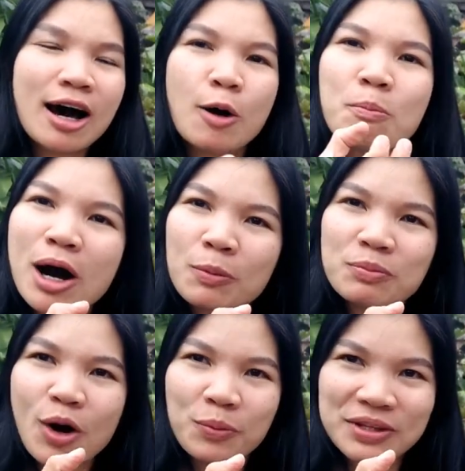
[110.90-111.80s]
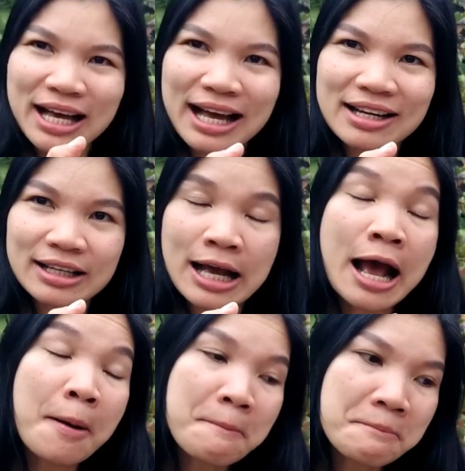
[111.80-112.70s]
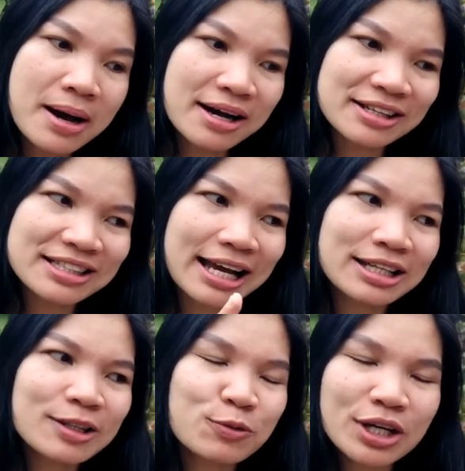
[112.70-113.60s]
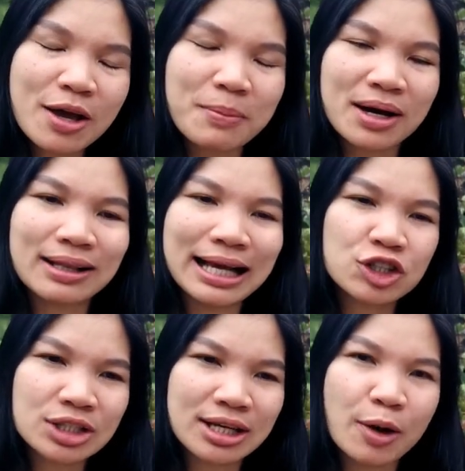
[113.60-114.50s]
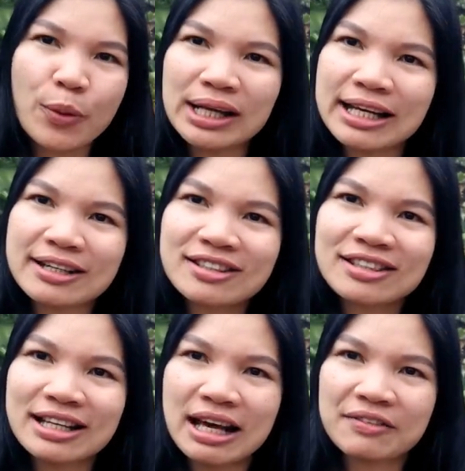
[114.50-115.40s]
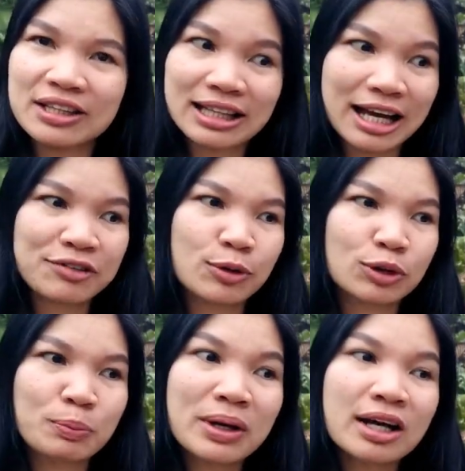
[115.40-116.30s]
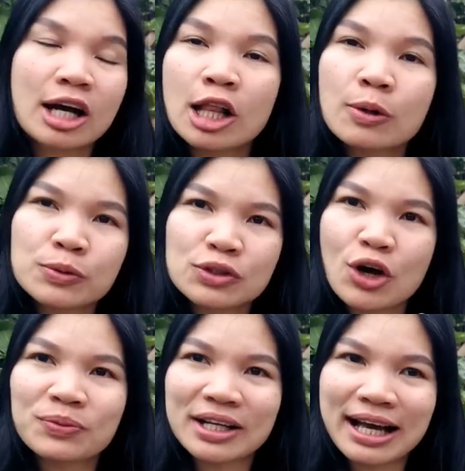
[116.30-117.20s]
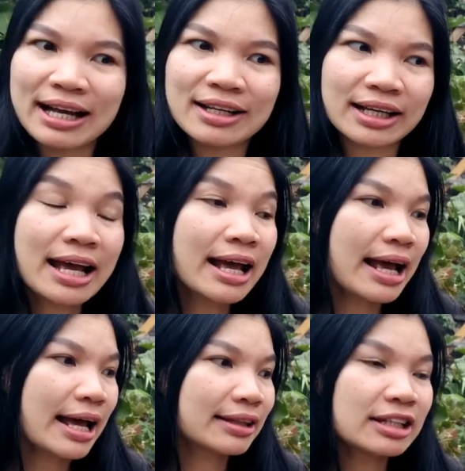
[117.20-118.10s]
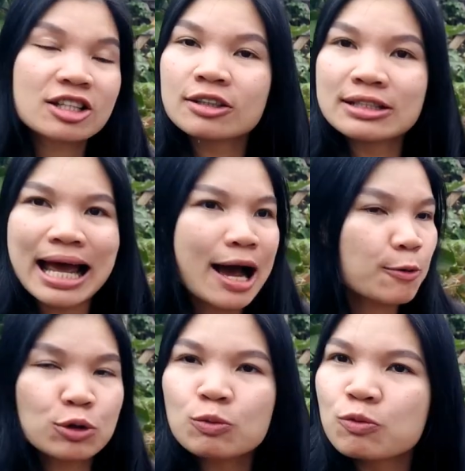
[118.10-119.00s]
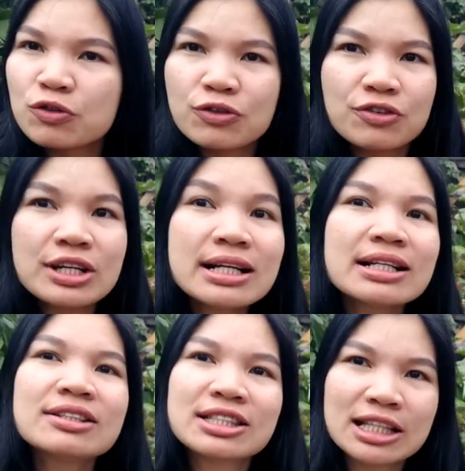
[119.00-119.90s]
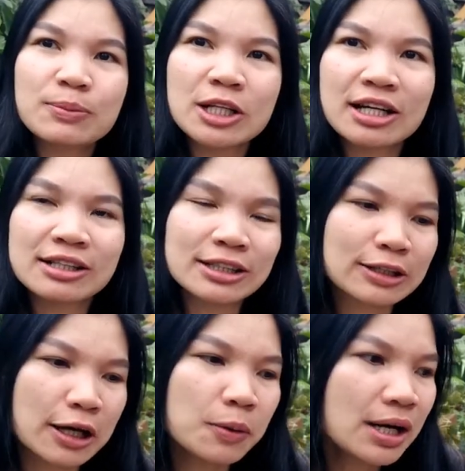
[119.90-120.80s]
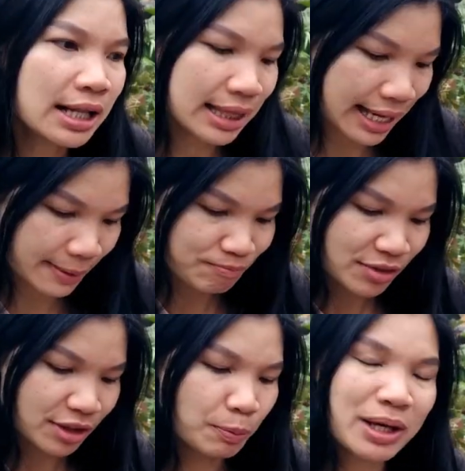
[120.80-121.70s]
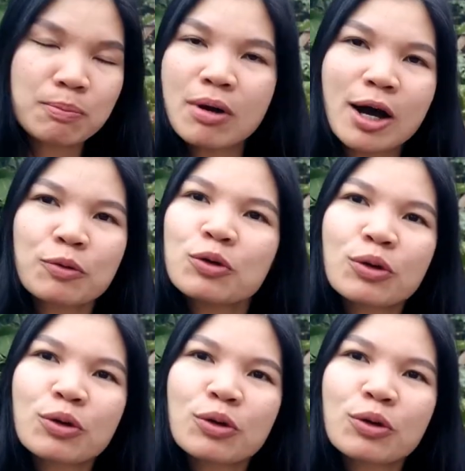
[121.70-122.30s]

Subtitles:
bulb of the garlic. But I did remember last year when I didn't have enough of the big cloves of the garlic and they turned out look really similar, Like the big bulb,